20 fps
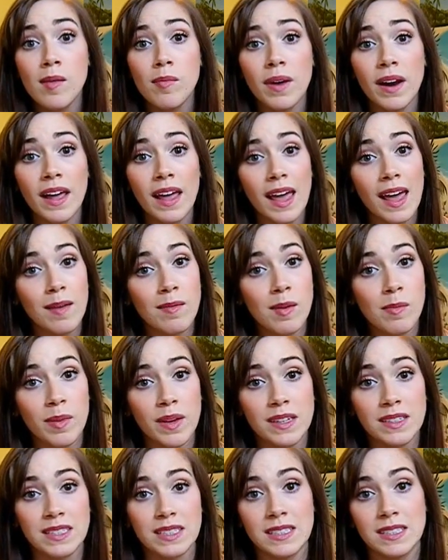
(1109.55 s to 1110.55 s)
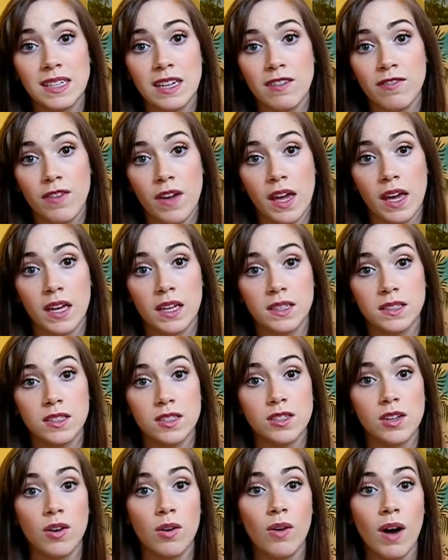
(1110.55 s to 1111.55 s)
but I am a big Disney fan,
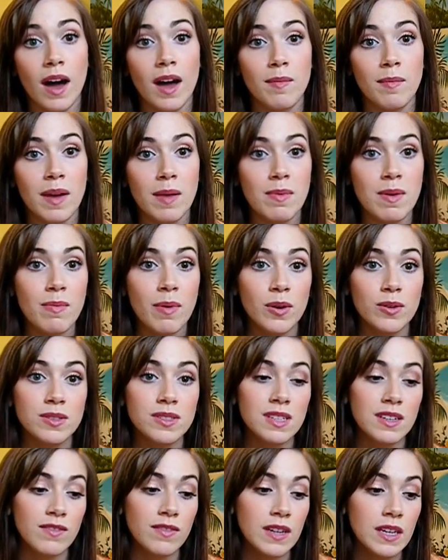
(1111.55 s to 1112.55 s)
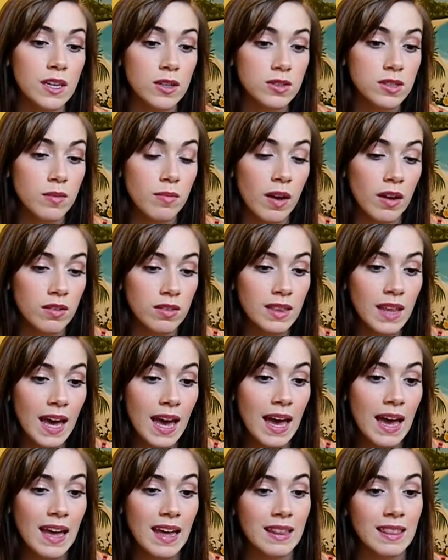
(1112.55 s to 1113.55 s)
so I might be posting videos about
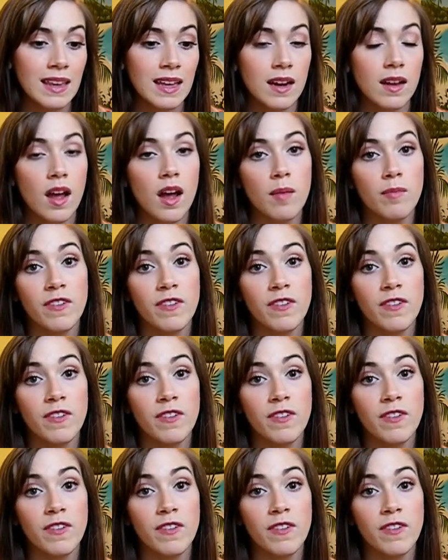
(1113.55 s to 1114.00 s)
that and then